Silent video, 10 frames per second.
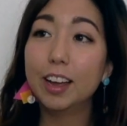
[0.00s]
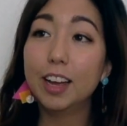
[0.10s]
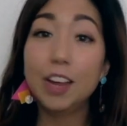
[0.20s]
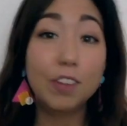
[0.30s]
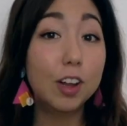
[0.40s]

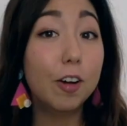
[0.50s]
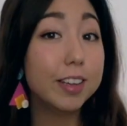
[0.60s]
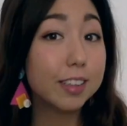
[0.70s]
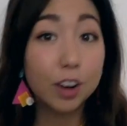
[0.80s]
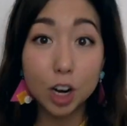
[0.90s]
Even though
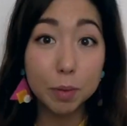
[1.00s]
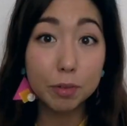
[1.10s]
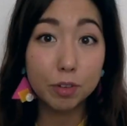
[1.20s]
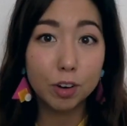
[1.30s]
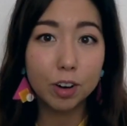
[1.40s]
he's a
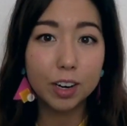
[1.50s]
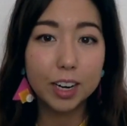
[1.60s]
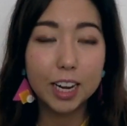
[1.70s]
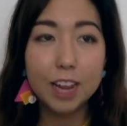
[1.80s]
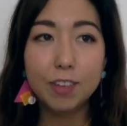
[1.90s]
herbivore,
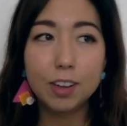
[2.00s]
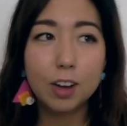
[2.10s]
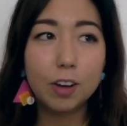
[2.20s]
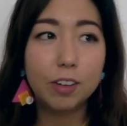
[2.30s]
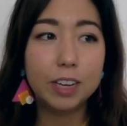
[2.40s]
even
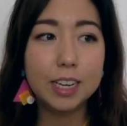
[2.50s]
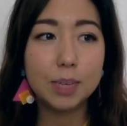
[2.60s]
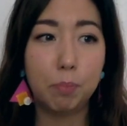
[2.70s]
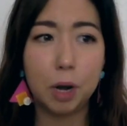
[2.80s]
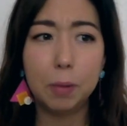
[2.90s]
though he's
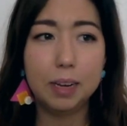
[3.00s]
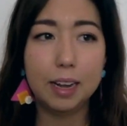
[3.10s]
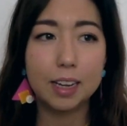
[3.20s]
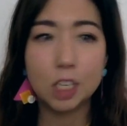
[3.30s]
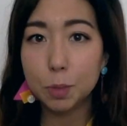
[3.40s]
probably
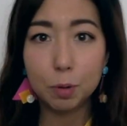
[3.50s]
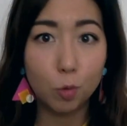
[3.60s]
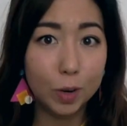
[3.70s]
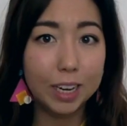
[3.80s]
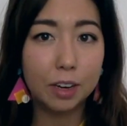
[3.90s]
like super
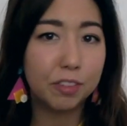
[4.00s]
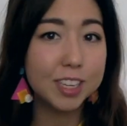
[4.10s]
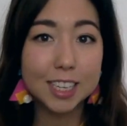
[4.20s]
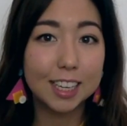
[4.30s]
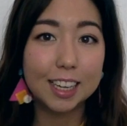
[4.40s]
weak
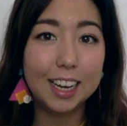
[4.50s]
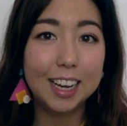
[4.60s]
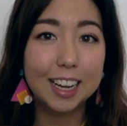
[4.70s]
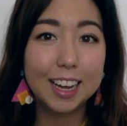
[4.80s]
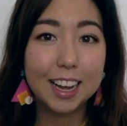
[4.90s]
physically,
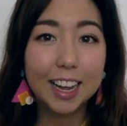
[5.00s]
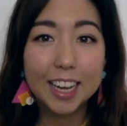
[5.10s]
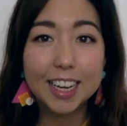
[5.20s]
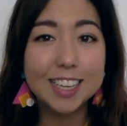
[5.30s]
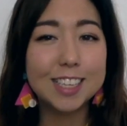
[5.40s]

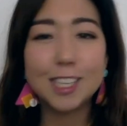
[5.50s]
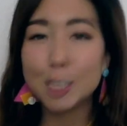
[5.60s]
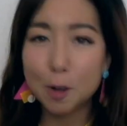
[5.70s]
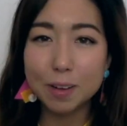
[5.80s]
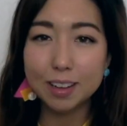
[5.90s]
he's
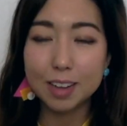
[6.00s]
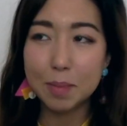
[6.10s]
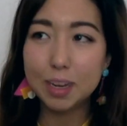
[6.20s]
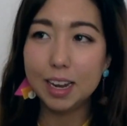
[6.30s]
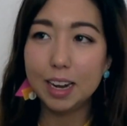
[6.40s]
so
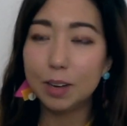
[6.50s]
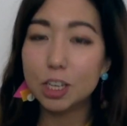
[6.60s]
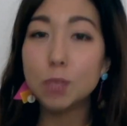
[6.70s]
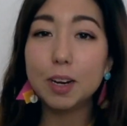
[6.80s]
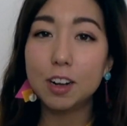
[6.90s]
intimidating
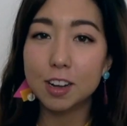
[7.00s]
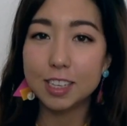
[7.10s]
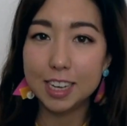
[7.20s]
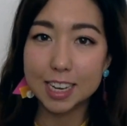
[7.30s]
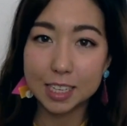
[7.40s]
just because
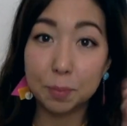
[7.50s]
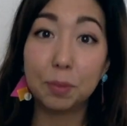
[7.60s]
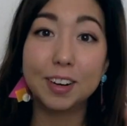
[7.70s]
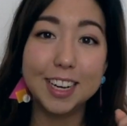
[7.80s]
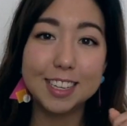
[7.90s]
he has the
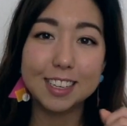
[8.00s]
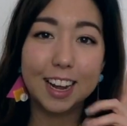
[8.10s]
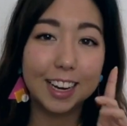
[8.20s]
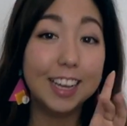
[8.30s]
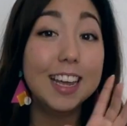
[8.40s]
brains.
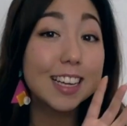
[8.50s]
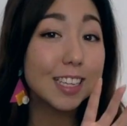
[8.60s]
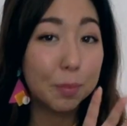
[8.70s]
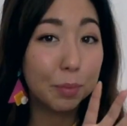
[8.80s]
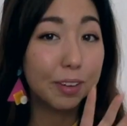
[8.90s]
Like, he has
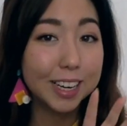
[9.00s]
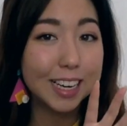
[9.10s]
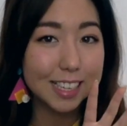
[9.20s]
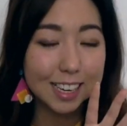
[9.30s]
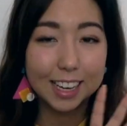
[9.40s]
the
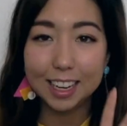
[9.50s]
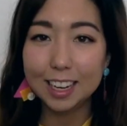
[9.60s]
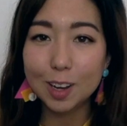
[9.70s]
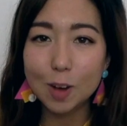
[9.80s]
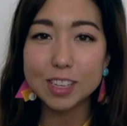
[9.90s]
brains. Like, he
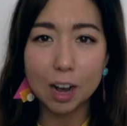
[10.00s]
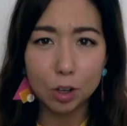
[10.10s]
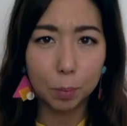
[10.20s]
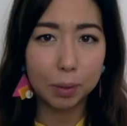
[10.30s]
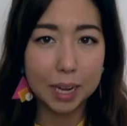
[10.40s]
knows how
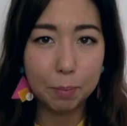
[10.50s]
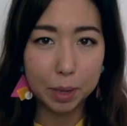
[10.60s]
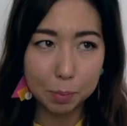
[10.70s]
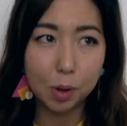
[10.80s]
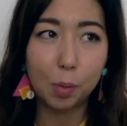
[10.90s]
to play
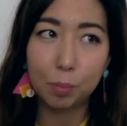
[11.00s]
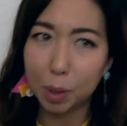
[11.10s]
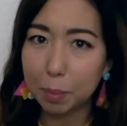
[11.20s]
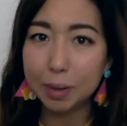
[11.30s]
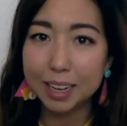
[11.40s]
people,
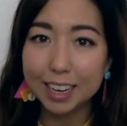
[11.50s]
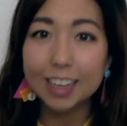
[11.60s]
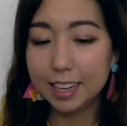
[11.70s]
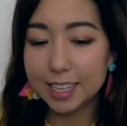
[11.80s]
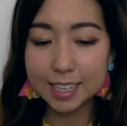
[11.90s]
probably.
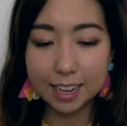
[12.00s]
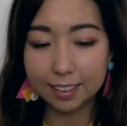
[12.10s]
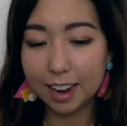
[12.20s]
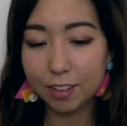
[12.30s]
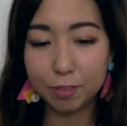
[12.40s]
He's that
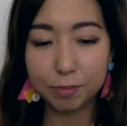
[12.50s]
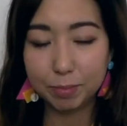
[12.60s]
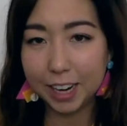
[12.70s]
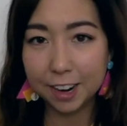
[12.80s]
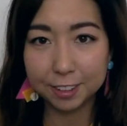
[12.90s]
kind of
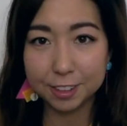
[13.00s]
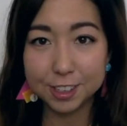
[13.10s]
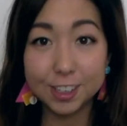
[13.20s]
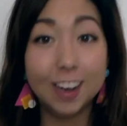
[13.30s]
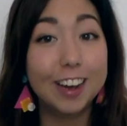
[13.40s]
character.
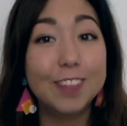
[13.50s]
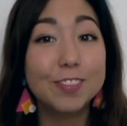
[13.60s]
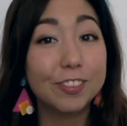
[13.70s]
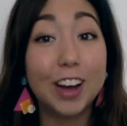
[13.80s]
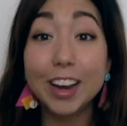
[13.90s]
So I
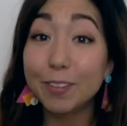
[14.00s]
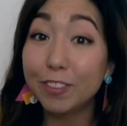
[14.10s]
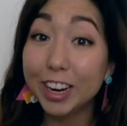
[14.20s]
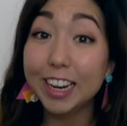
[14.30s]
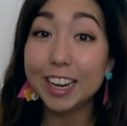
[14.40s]
find him
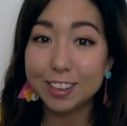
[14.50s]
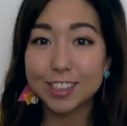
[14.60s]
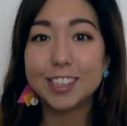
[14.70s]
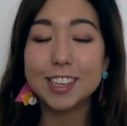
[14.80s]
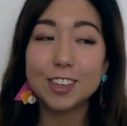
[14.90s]
really
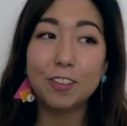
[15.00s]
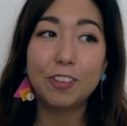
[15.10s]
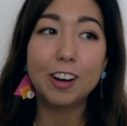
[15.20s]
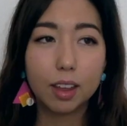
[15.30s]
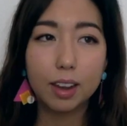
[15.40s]
interesting so
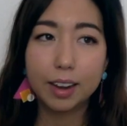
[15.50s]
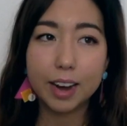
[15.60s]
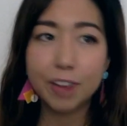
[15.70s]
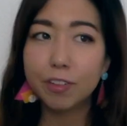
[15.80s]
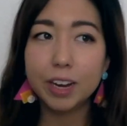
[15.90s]
far. Like,
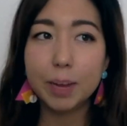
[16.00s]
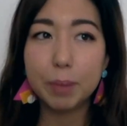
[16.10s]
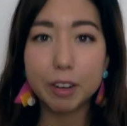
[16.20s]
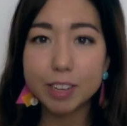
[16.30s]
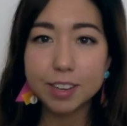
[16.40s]
every
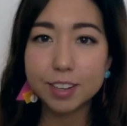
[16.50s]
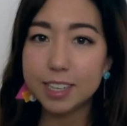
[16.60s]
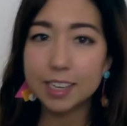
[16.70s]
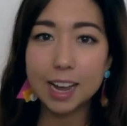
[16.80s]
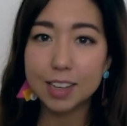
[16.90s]
appearance
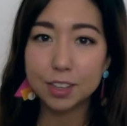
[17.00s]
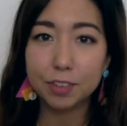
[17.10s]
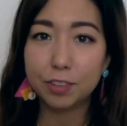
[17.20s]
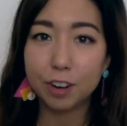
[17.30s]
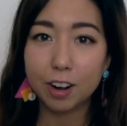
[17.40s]
he's had so
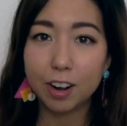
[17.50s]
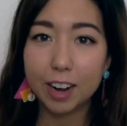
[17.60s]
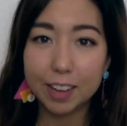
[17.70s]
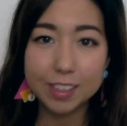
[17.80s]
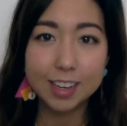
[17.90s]
far,
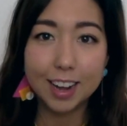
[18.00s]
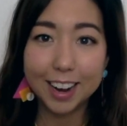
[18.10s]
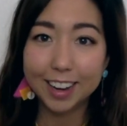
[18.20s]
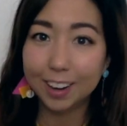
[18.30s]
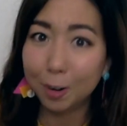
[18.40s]
I was
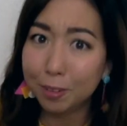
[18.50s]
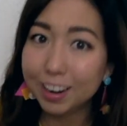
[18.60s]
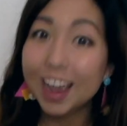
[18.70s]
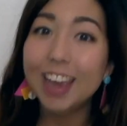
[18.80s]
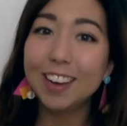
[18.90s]
like,
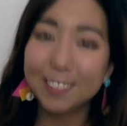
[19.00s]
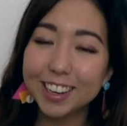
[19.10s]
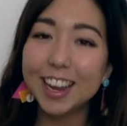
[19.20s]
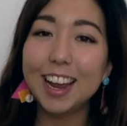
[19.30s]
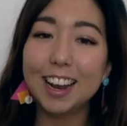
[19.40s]

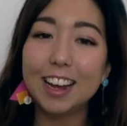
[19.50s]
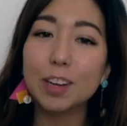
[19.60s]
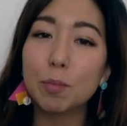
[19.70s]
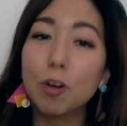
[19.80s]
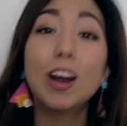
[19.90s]
okay. Like, the
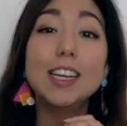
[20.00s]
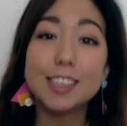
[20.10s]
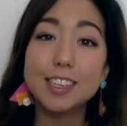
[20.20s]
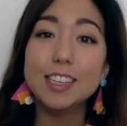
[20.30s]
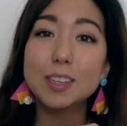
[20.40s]
more I
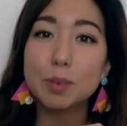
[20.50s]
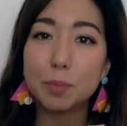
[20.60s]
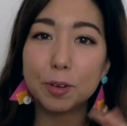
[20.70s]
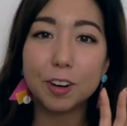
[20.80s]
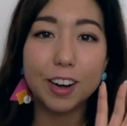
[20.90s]
see him, the
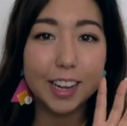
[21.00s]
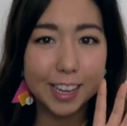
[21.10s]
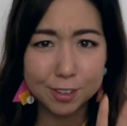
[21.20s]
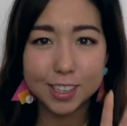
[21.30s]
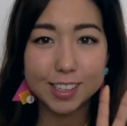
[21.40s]
more
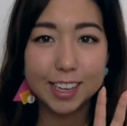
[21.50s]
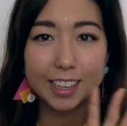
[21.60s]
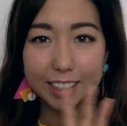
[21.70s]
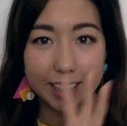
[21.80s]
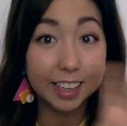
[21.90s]

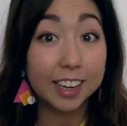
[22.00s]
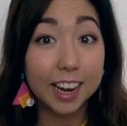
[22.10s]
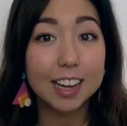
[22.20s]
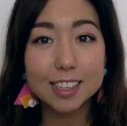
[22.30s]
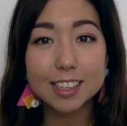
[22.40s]
interesting he
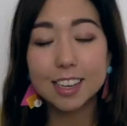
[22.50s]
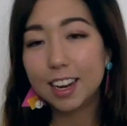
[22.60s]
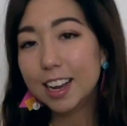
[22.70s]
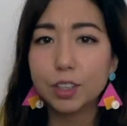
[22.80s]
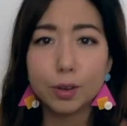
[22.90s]
gets.
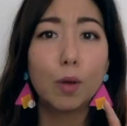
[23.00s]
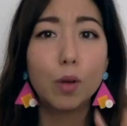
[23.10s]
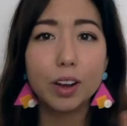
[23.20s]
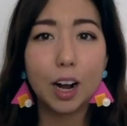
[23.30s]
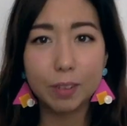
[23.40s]
So I
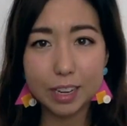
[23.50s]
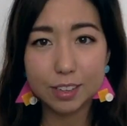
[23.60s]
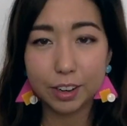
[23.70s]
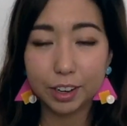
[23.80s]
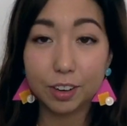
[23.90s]
wonder how that's
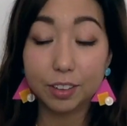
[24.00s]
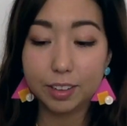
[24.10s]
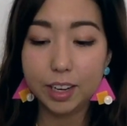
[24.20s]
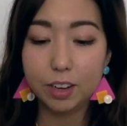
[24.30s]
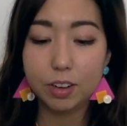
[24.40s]
gonna
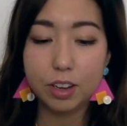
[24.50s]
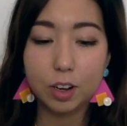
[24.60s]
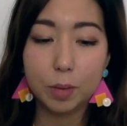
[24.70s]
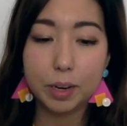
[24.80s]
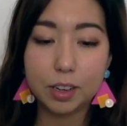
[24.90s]
continue, you
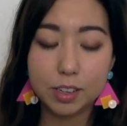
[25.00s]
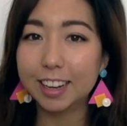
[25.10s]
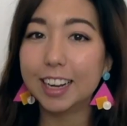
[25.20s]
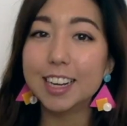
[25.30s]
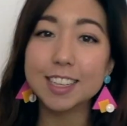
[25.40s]
know, because
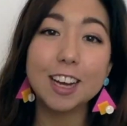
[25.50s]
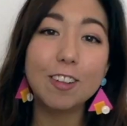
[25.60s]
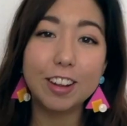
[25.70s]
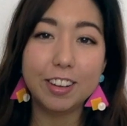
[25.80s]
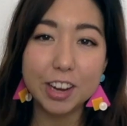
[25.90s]
like he's now in
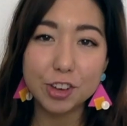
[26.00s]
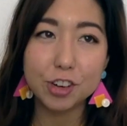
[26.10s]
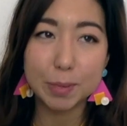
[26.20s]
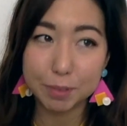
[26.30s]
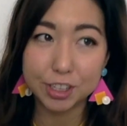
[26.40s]
a
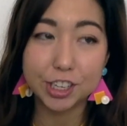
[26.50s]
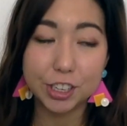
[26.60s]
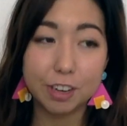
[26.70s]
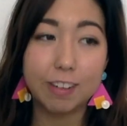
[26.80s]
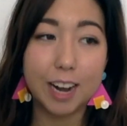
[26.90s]
dangerous
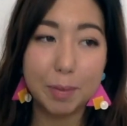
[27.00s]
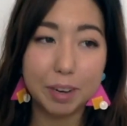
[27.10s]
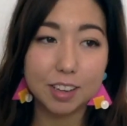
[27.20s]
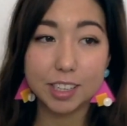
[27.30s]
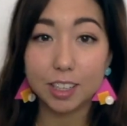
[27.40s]
position, right?
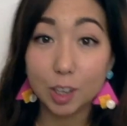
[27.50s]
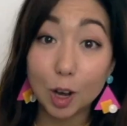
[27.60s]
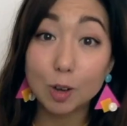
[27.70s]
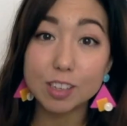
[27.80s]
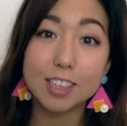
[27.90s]
Because he
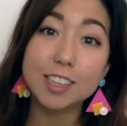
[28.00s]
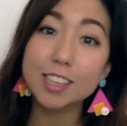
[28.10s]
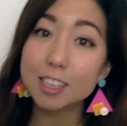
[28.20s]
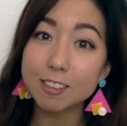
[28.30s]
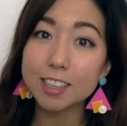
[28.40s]
knows the
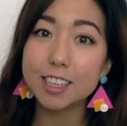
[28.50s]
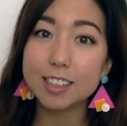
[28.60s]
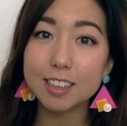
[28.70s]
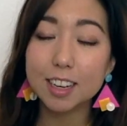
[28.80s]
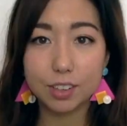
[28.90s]
secret,
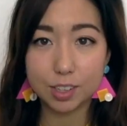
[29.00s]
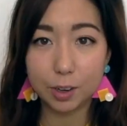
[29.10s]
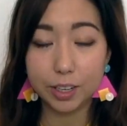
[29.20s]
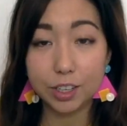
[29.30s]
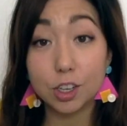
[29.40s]
so
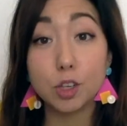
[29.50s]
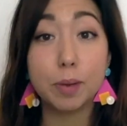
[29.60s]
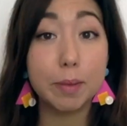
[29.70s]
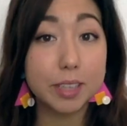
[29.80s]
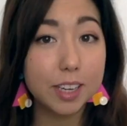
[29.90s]
he chose by
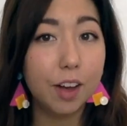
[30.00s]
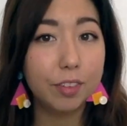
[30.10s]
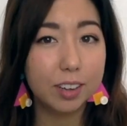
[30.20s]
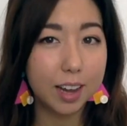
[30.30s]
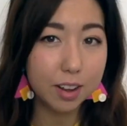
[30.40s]
himself
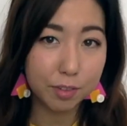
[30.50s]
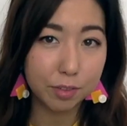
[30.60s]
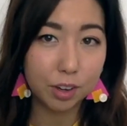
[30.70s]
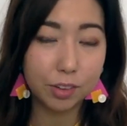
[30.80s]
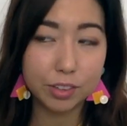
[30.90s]
to get
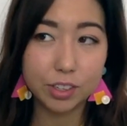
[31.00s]
involved.